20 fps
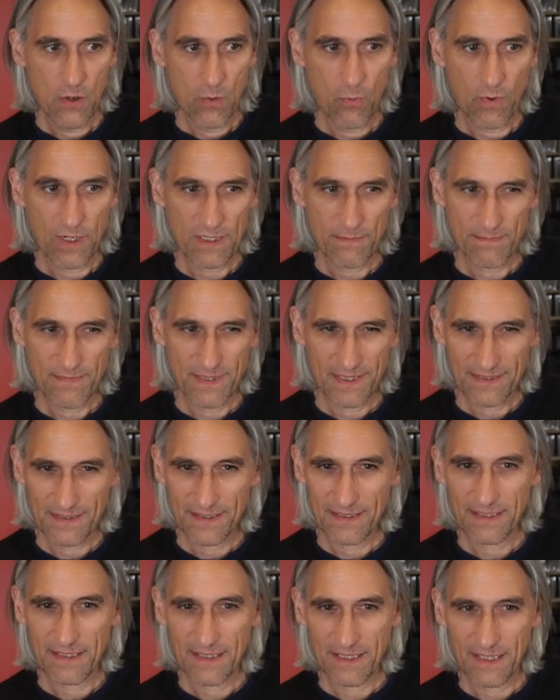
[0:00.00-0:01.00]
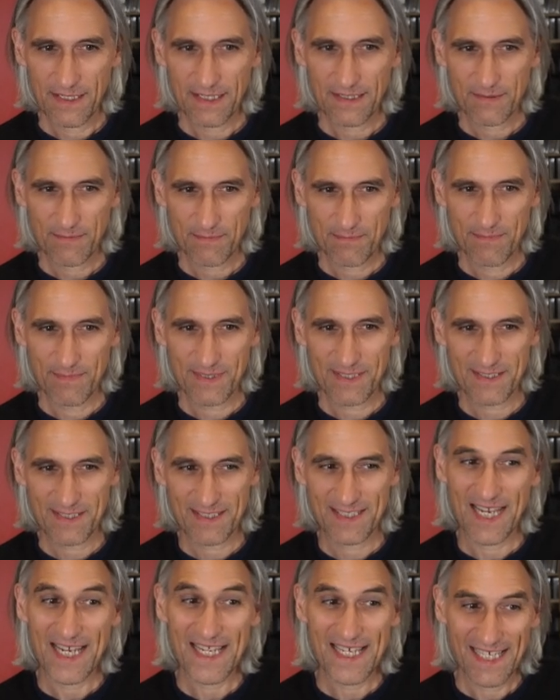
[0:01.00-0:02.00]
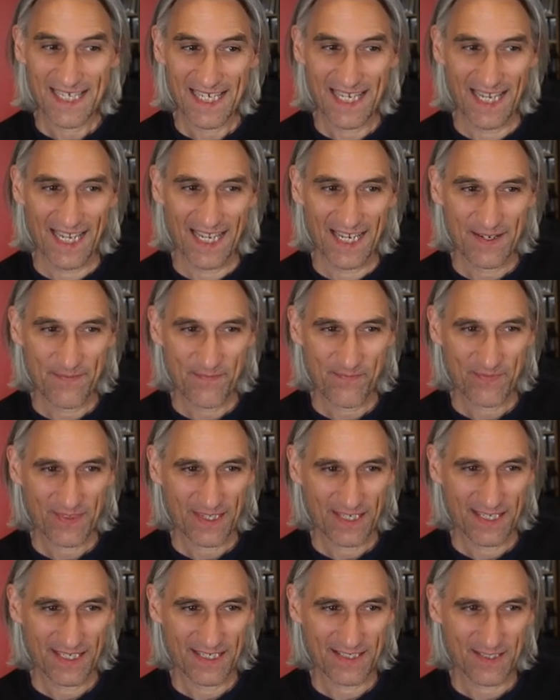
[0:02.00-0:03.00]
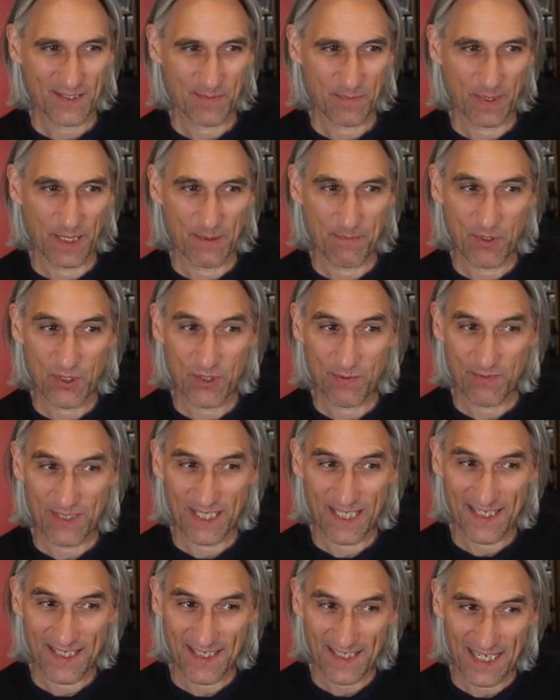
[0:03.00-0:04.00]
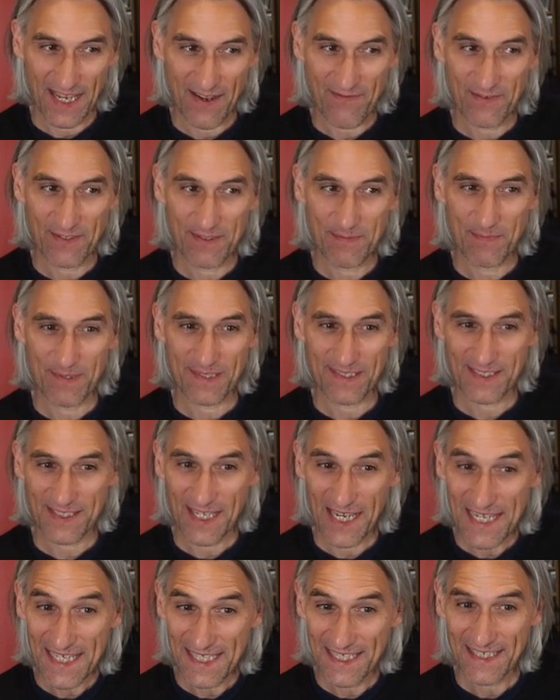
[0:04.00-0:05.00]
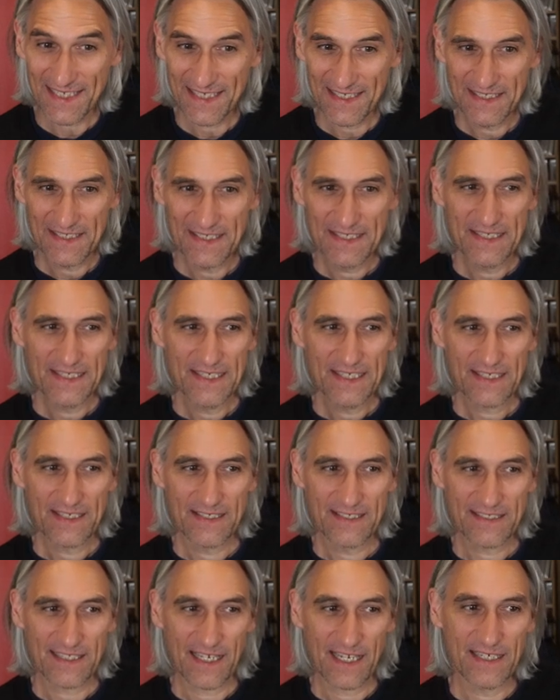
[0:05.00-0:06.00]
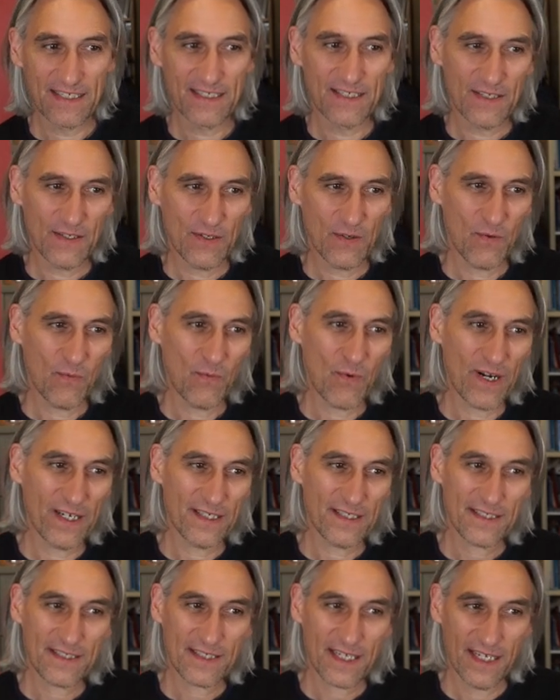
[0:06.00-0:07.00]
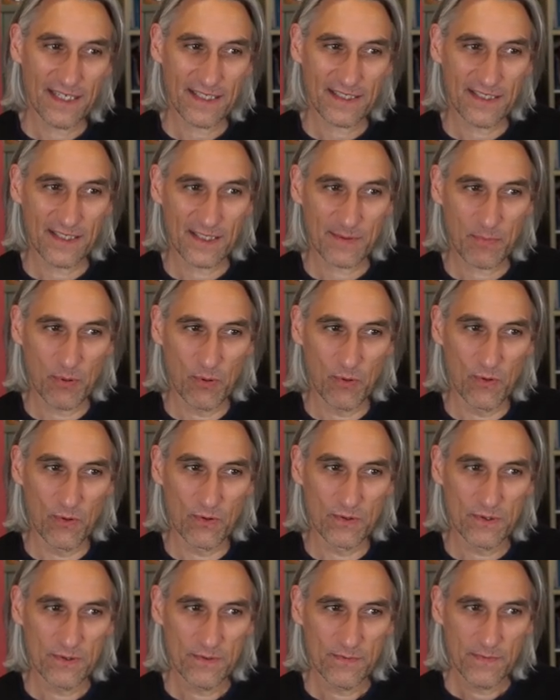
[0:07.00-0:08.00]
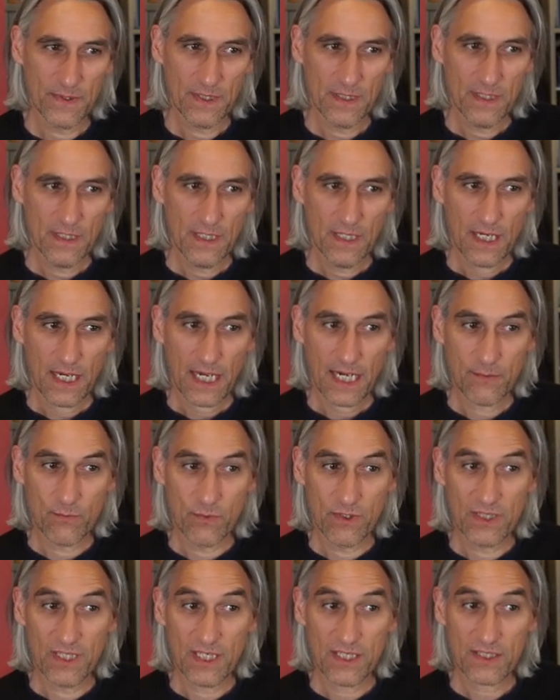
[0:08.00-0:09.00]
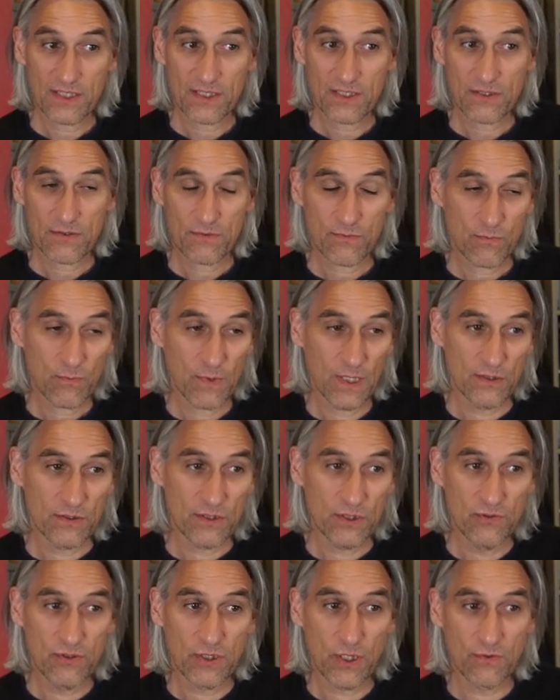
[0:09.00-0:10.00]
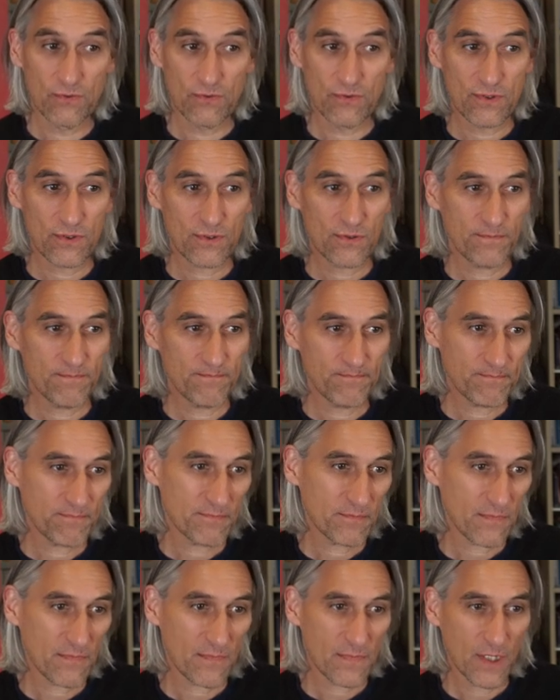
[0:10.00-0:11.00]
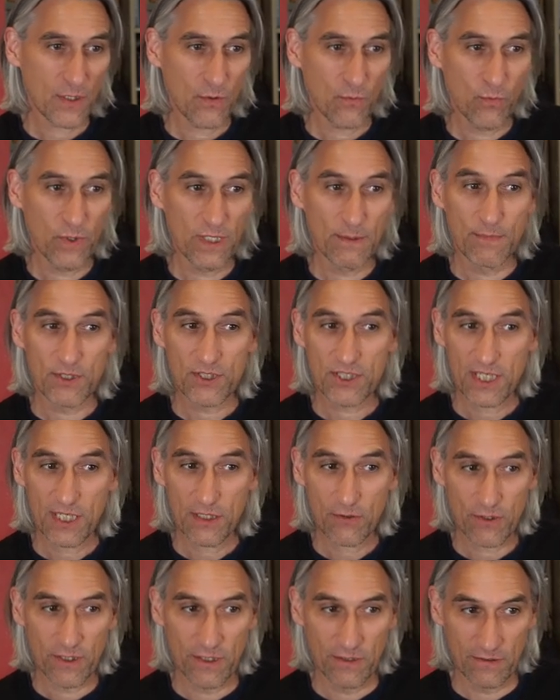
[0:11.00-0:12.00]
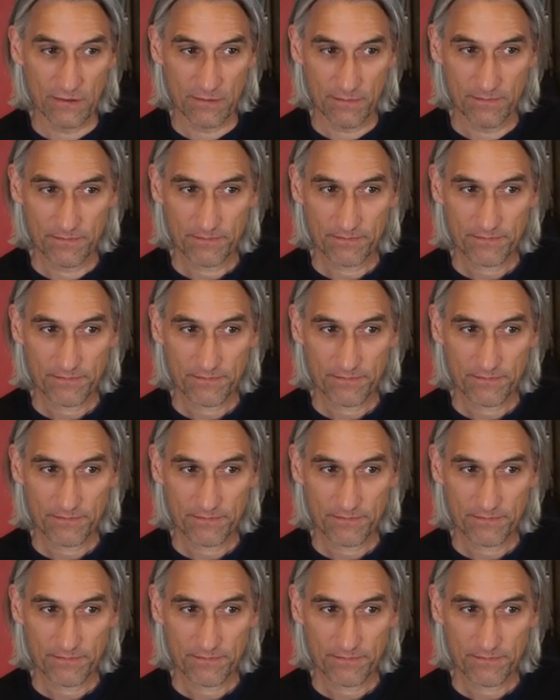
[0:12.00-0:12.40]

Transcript: One uh, mistake here is to play bishop d7, mistake, because then white takes this pawn. And with this, well, you don't win material,